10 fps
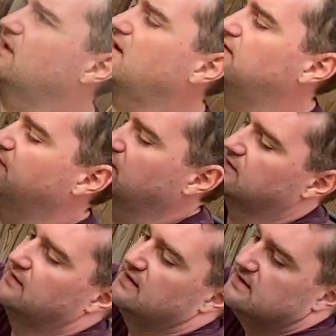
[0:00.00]
And then I
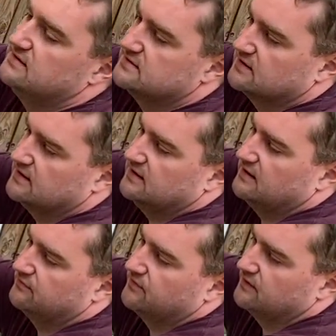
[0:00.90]
can easily
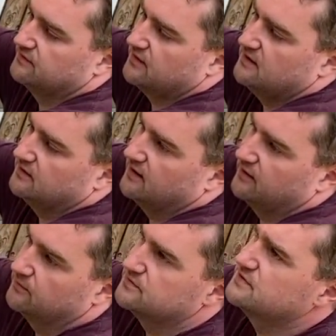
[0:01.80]
lift this in and
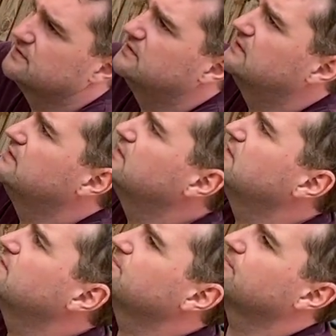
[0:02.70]
out
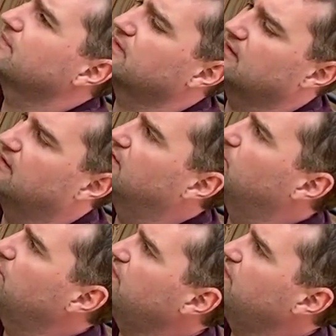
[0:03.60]
with